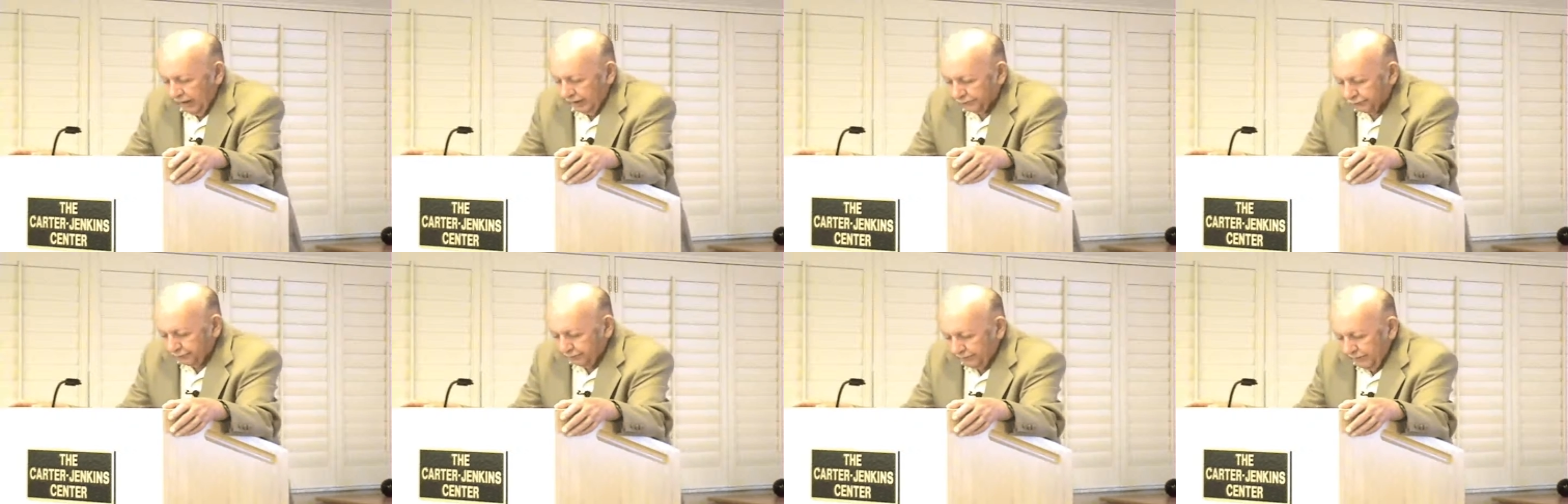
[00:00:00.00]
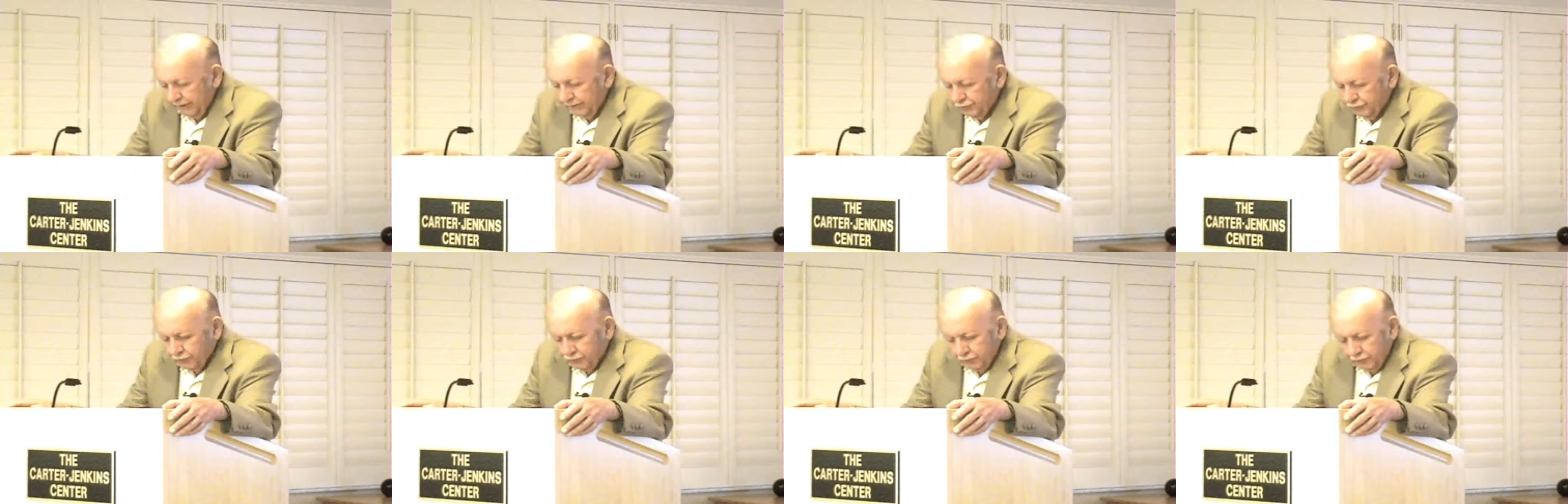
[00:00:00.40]
As
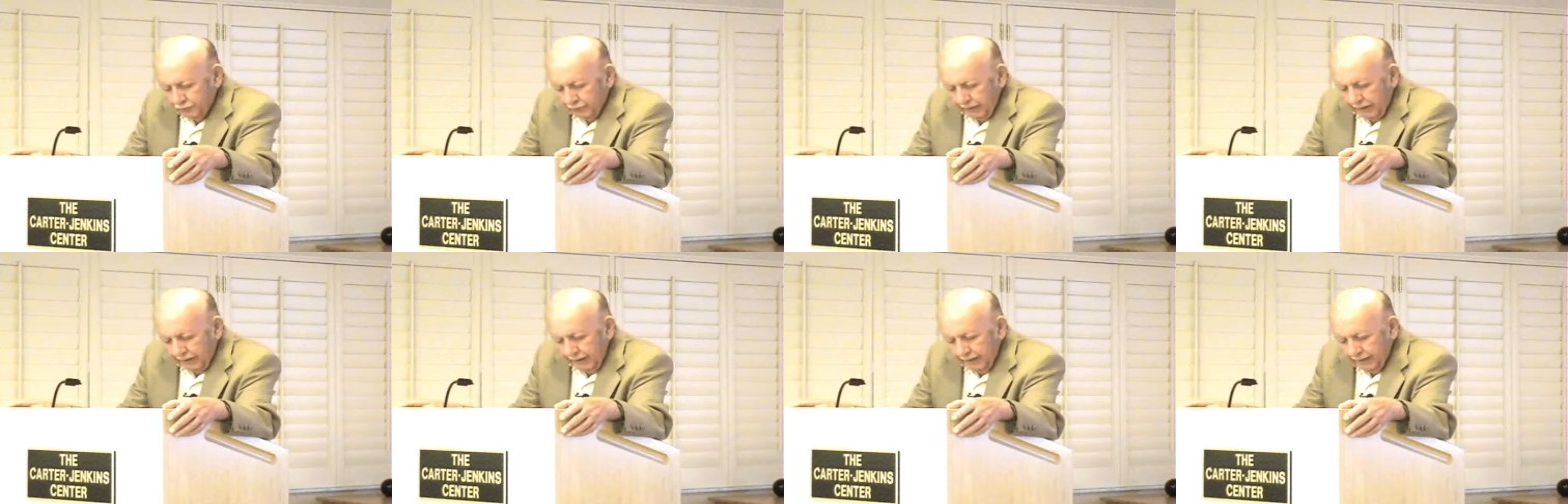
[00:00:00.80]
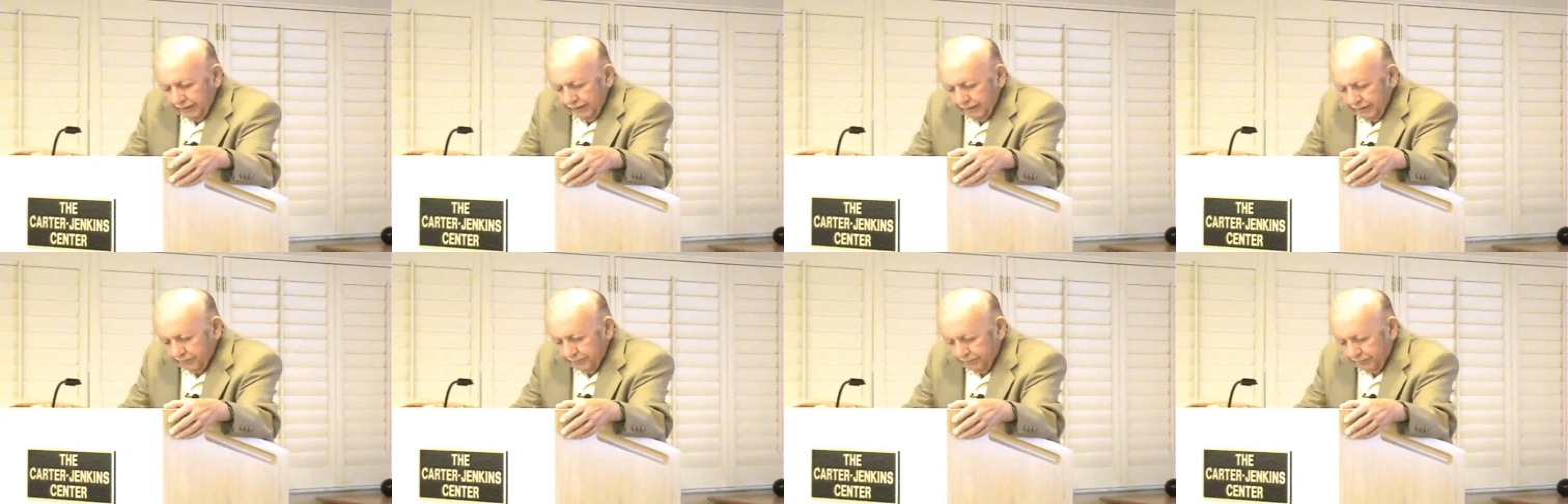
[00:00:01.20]
mentioned
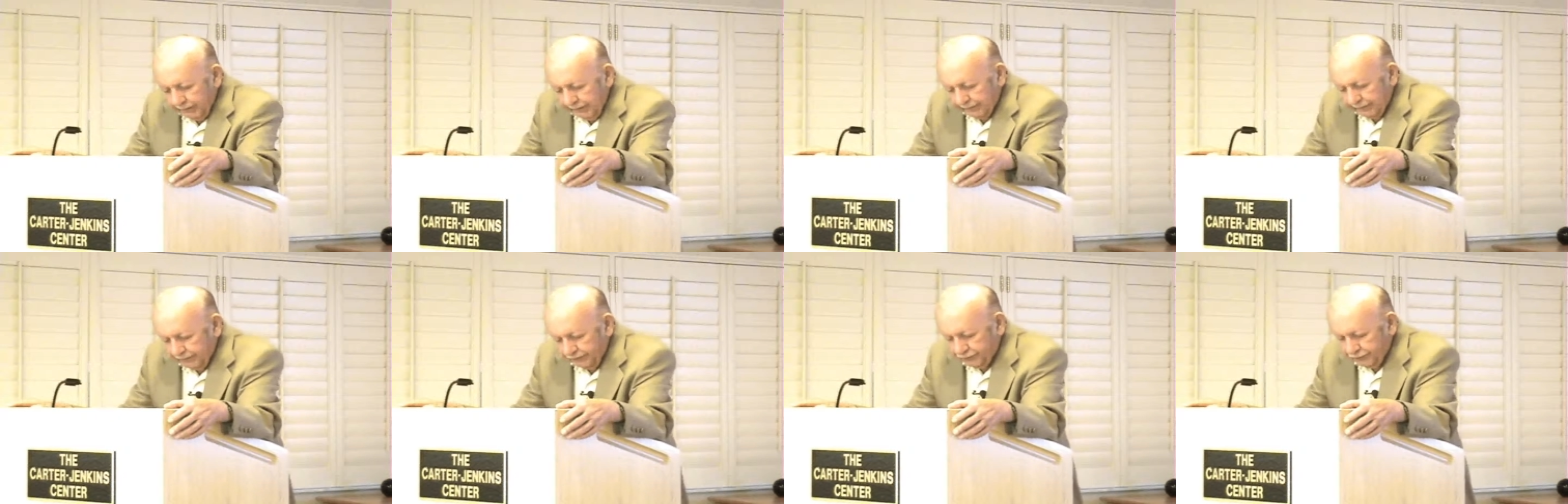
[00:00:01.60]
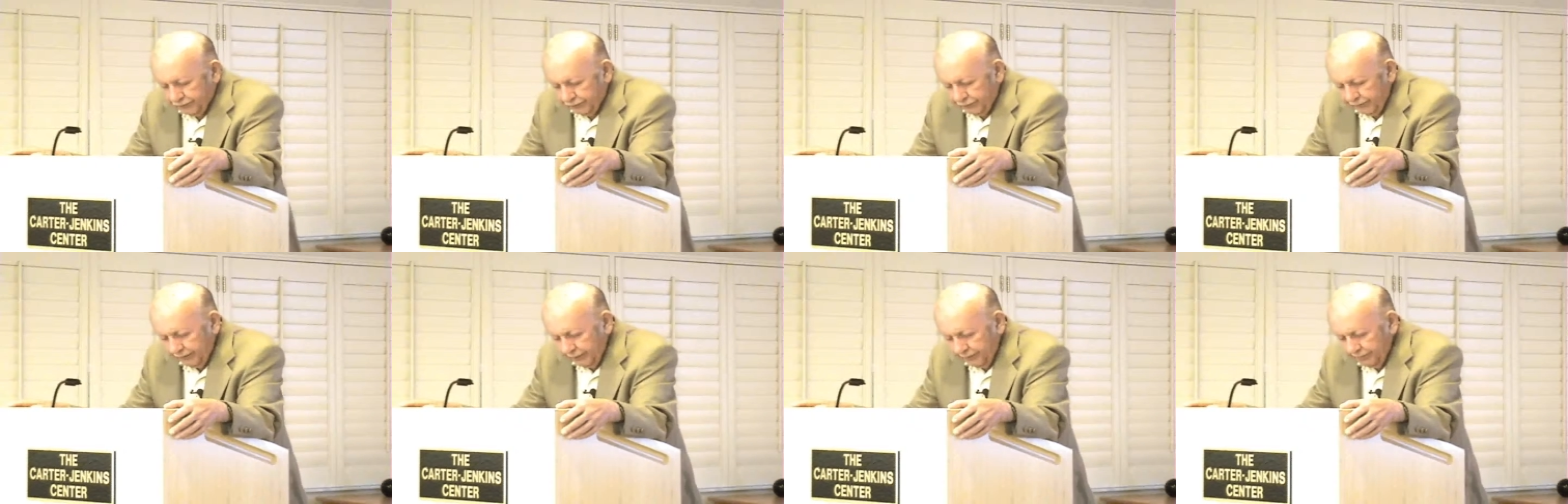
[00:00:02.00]
earlier, by the
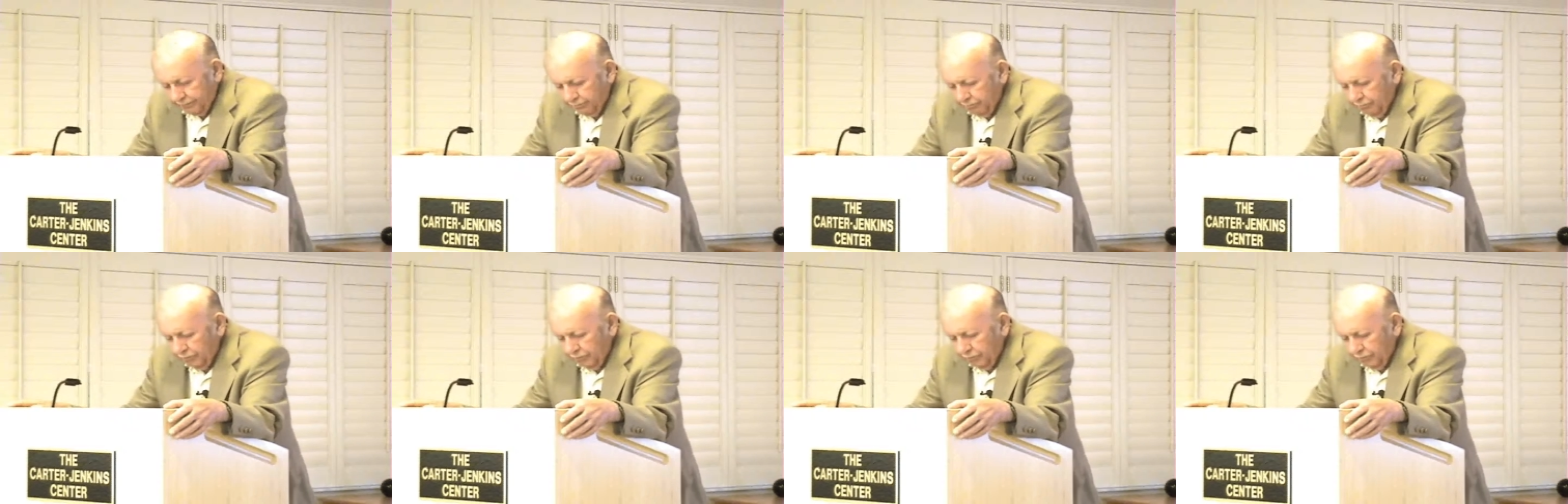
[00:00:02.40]
third